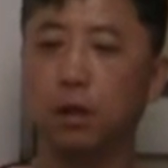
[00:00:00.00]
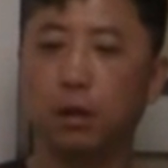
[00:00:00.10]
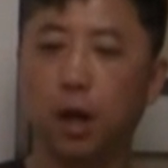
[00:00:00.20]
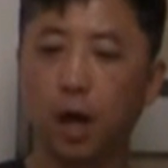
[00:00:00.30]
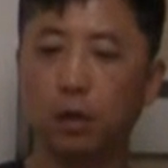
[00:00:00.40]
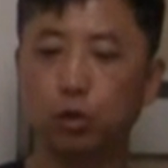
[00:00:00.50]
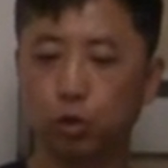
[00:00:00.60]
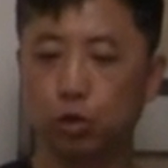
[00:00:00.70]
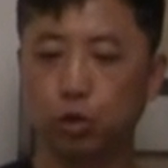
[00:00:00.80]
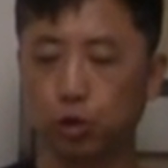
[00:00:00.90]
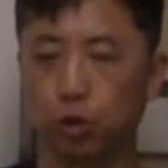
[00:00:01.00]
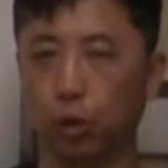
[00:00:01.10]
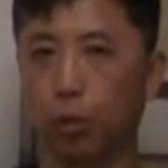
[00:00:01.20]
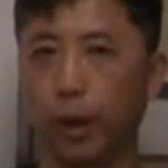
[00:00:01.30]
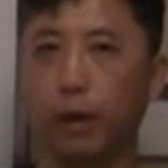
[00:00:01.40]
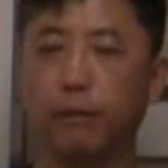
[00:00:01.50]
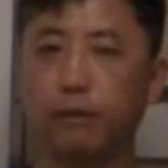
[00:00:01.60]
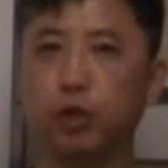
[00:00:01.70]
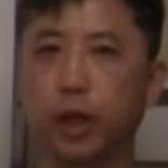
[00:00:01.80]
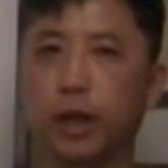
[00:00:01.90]
how, the way of
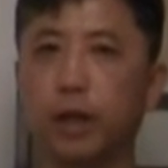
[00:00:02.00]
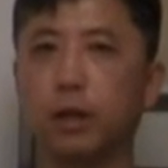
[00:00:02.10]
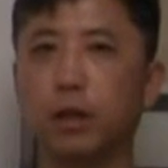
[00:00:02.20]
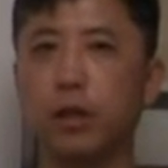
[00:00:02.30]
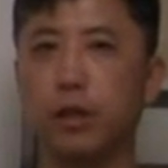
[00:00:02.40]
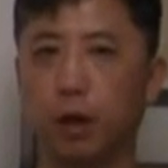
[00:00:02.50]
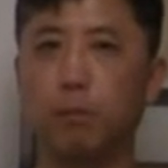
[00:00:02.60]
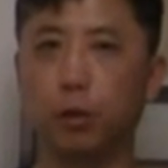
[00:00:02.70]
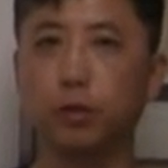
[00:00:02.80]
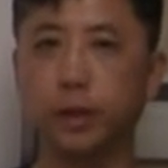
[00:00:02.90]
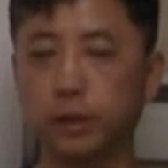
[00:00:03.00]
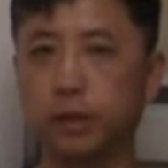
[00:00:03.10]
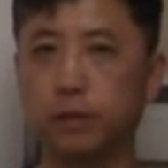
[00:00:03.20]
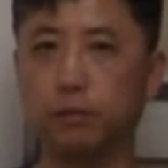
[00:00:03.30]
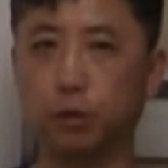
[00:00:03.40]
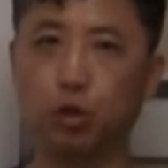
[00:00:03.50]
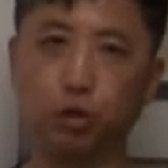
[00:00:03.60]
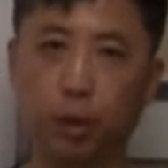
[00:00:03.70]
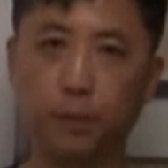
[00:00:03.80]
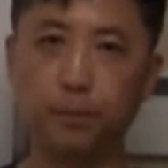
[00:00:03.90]
checking the thought processes for
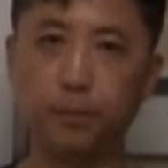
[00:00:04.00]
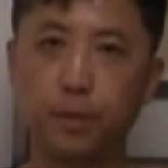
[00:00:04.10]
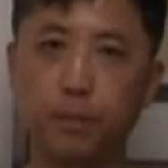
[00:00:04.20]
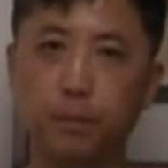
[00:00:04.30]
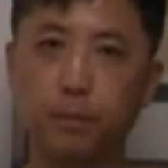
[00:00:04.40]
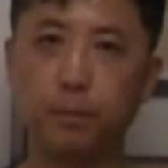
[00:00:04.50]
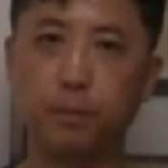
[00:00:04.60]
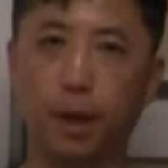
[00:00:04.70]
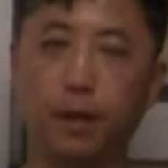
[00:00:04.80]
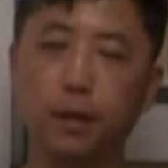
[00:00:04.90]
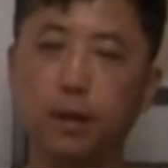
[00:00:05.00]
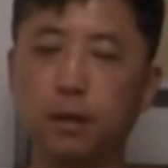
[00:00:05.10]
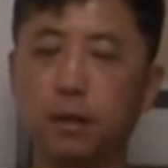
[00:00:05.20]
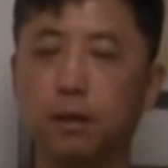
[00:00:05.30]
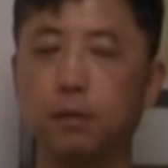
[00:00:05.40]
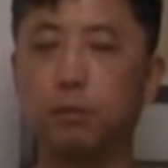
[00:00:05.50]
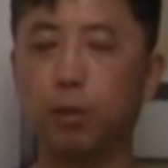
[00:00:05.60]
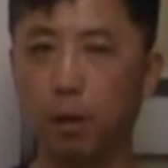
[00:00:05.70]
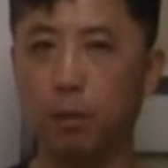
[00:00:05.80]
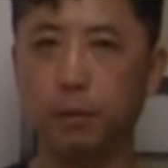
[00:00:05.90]
sure. But
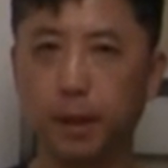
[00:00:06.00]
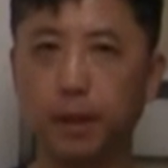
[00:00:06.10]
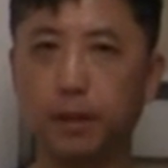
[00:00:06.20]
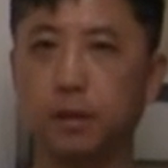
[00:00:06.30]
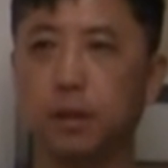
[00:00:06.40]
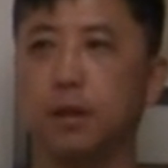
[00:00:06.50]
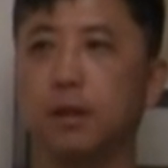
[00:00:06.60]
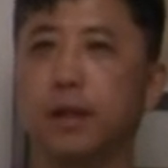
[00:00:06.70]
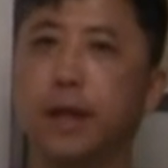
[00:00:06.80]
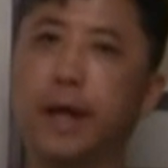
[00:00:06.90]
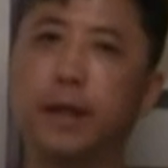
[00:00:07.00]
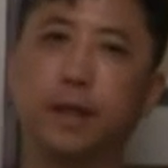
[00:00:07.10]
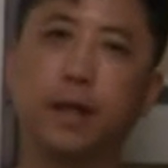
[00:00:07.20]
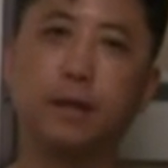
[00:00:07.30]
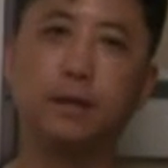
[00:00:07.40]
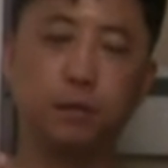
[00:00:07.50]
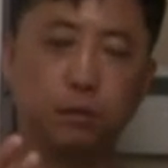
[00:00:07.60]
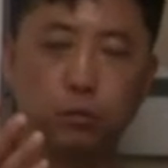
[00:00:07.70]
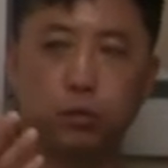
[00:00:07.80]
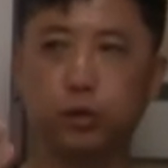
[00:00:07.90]
problem is that, as I
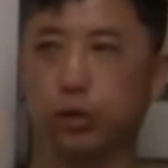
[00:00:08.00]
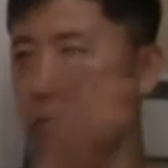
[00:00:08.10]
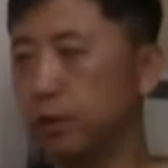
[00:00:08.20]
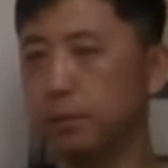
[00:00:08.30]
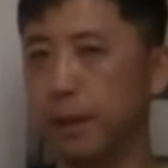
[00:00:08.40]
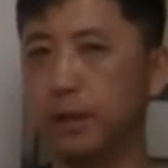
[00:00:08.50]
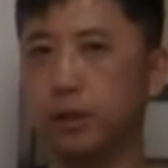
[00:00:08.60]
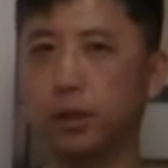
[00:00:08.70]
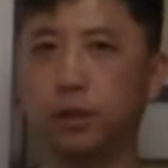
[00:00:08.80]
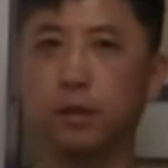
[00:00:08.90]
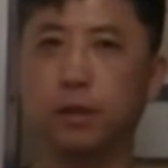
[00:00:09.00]
just mentioned